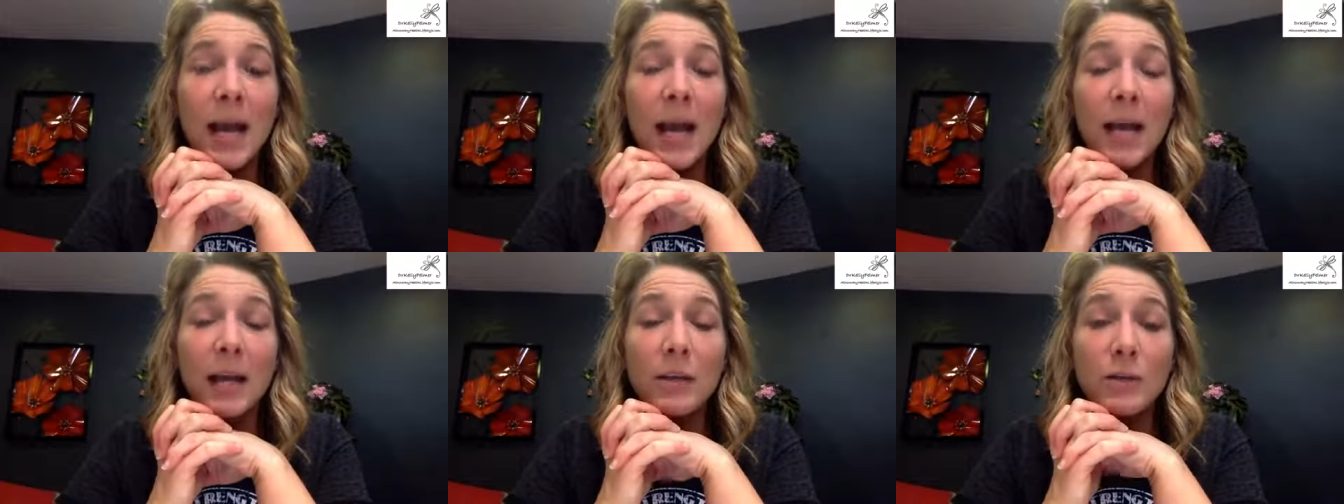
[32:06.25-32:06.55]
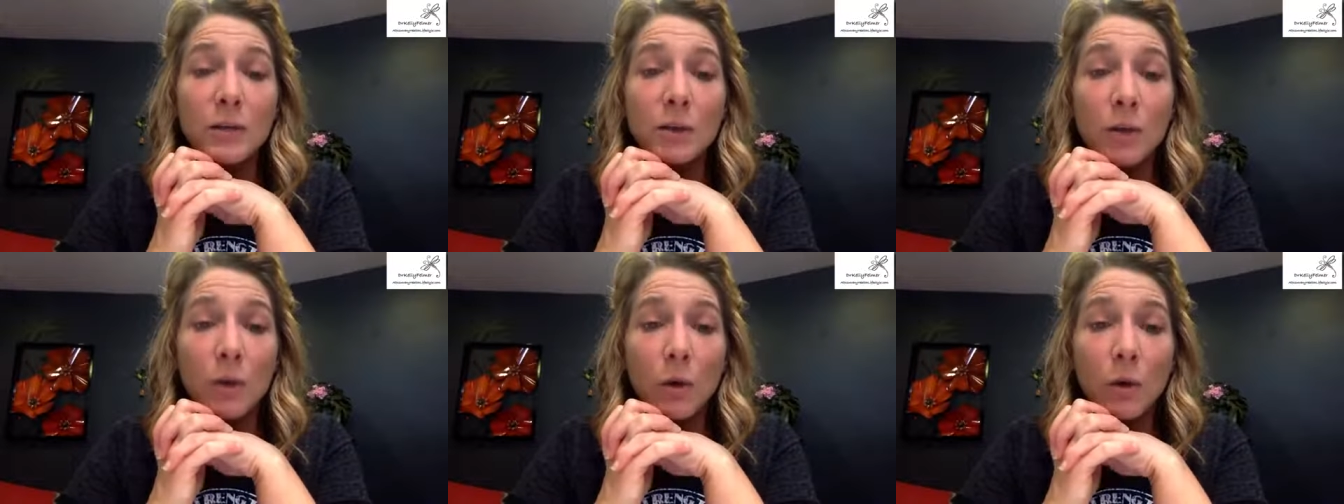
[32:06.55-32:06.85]

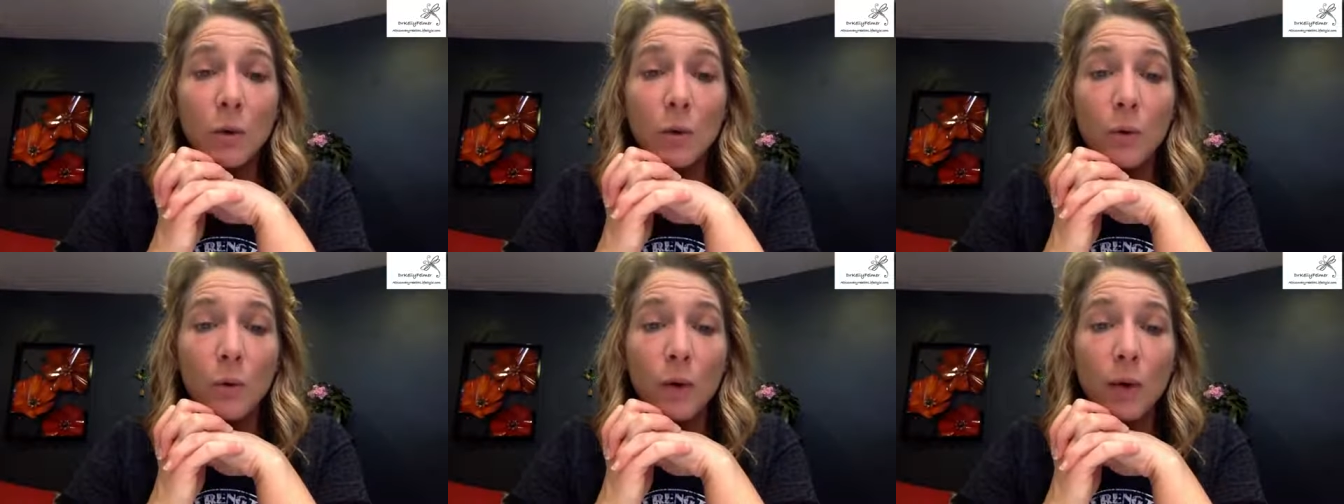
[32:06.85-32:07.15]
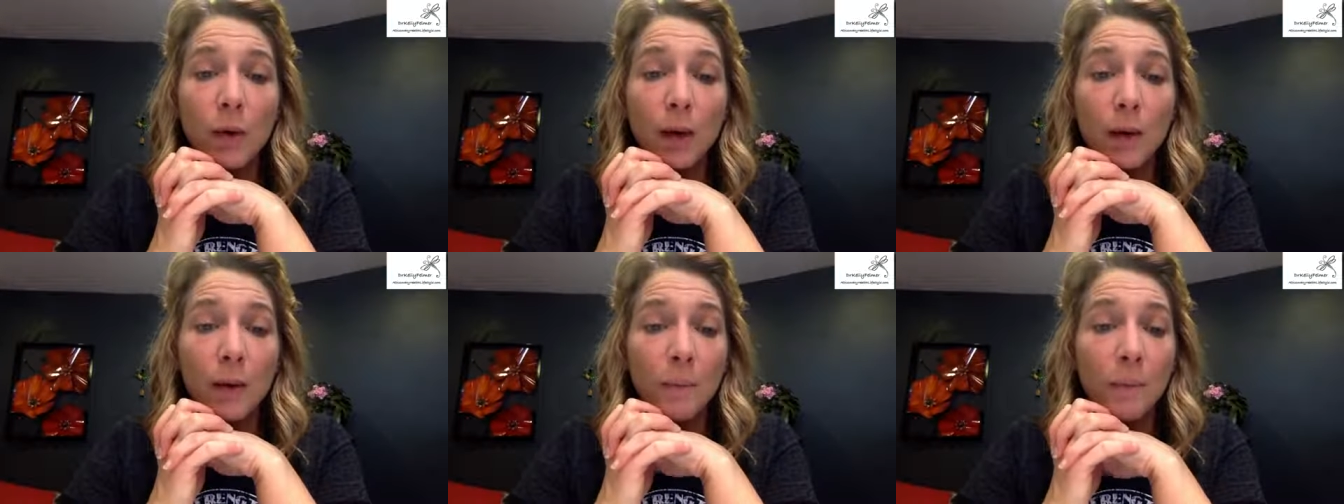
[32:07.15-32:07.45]
And so
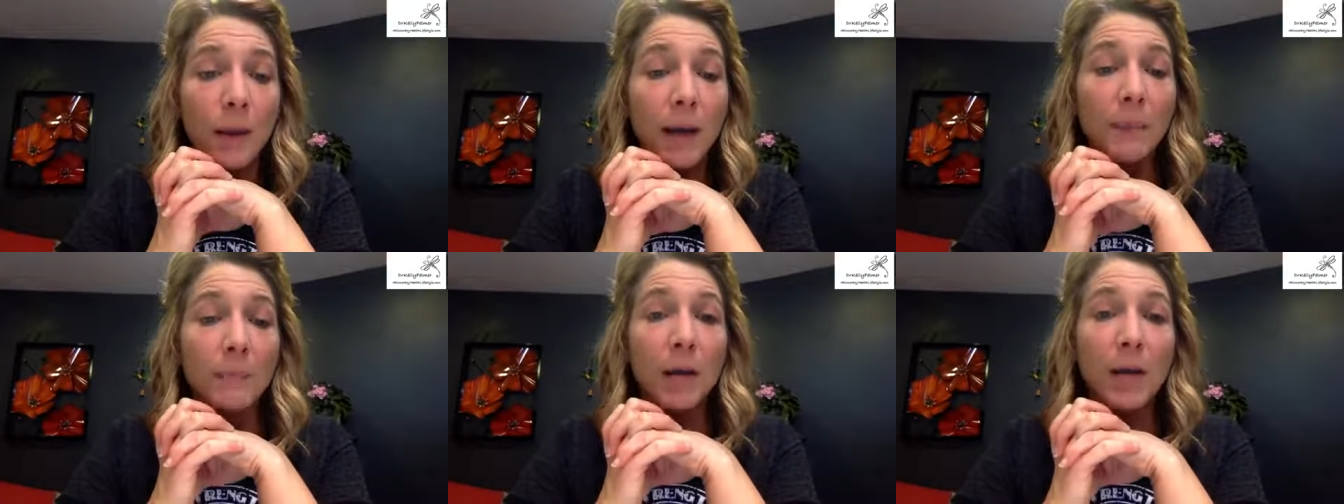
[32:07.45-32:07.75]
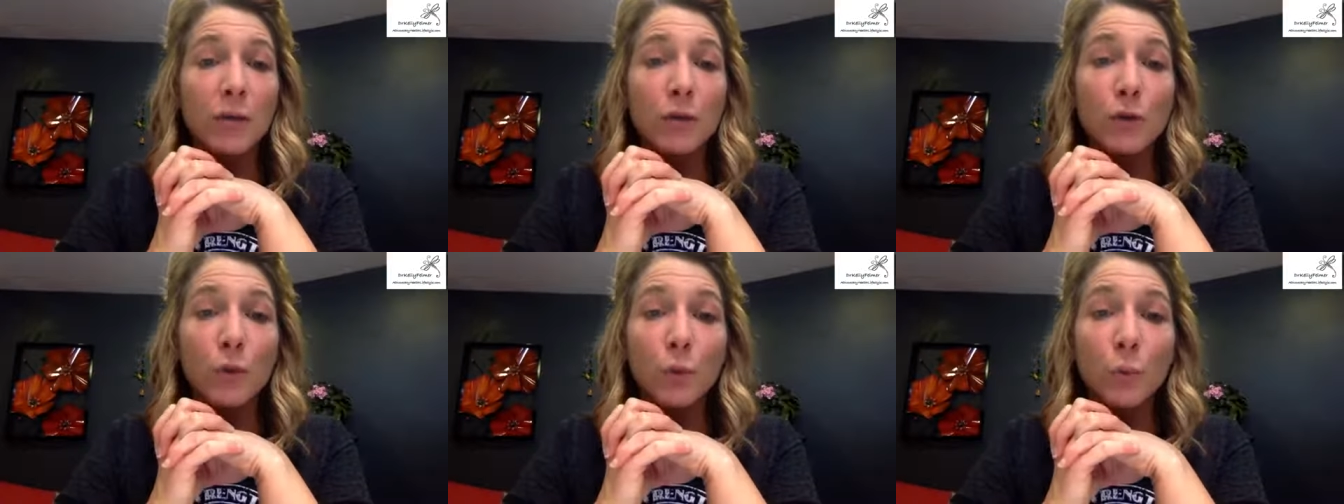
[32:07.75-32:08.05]
um, I'm
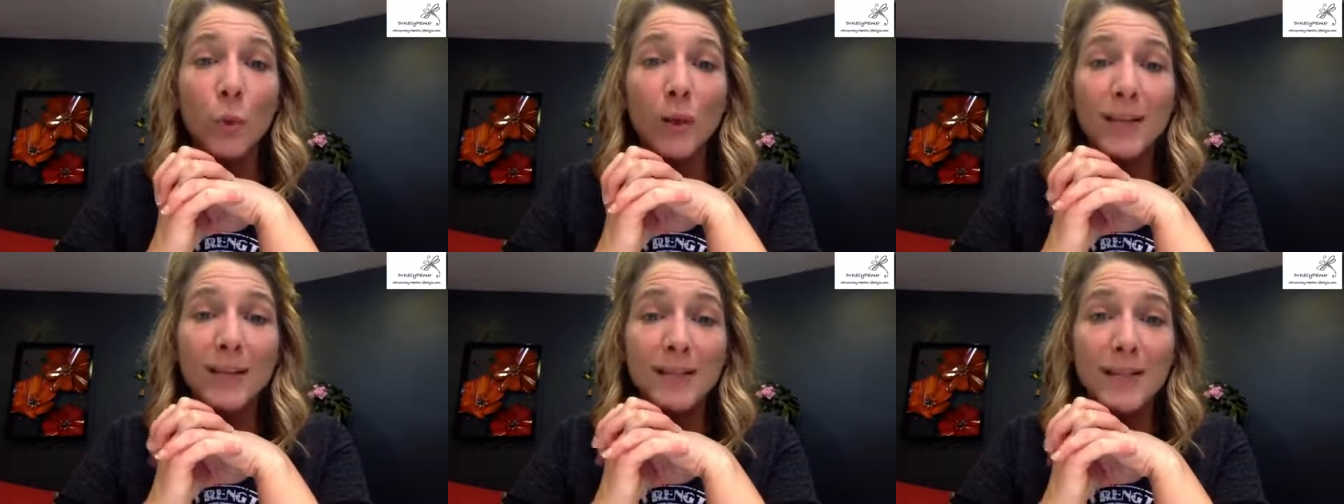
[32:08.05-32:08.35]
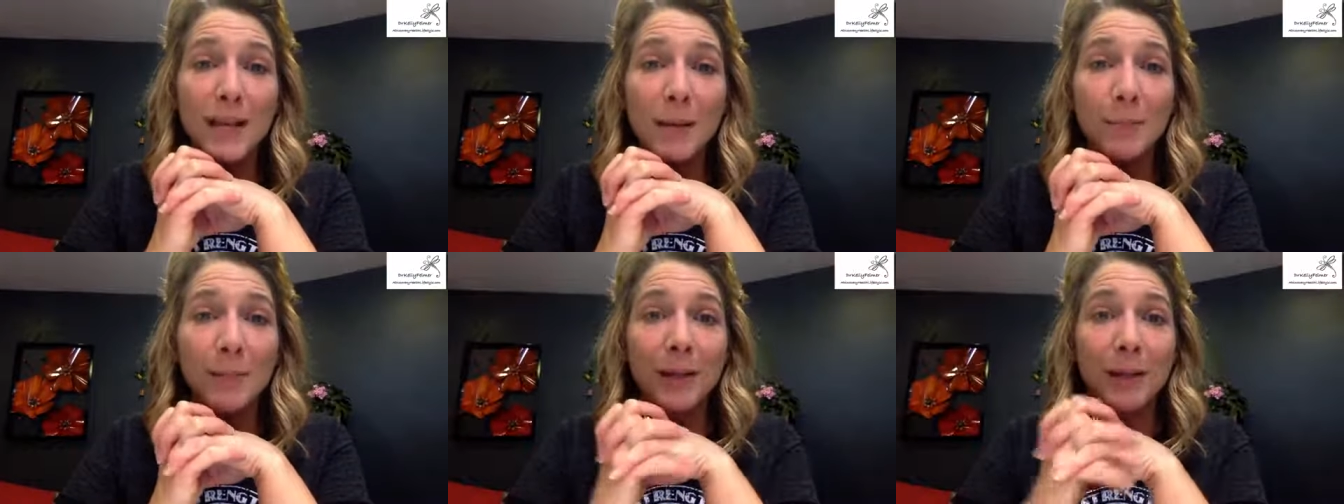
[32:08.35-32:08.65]
not sure what
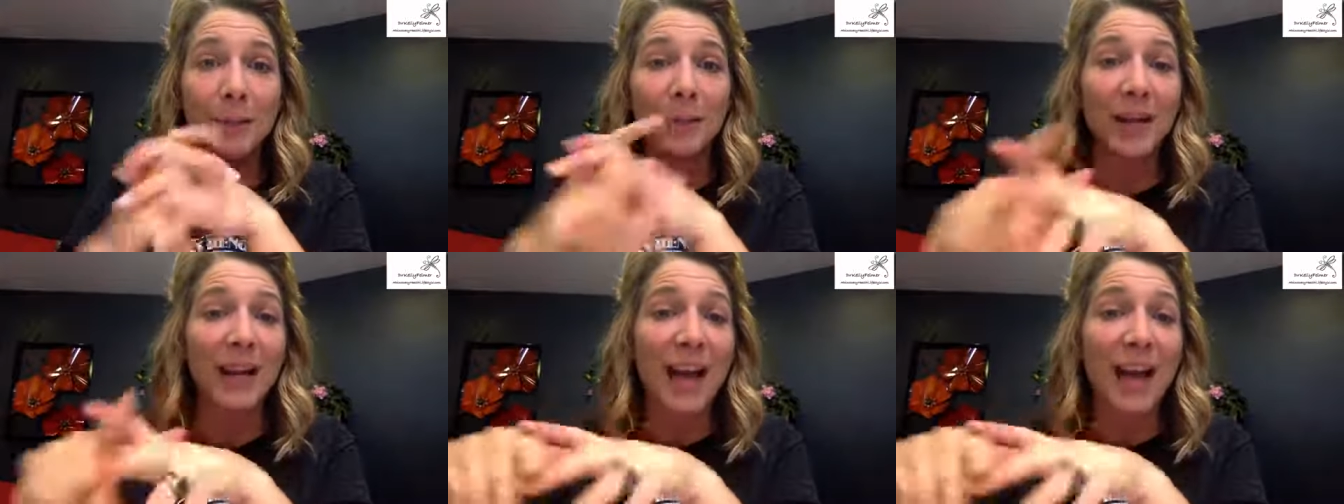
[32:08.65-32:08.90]
example I'm going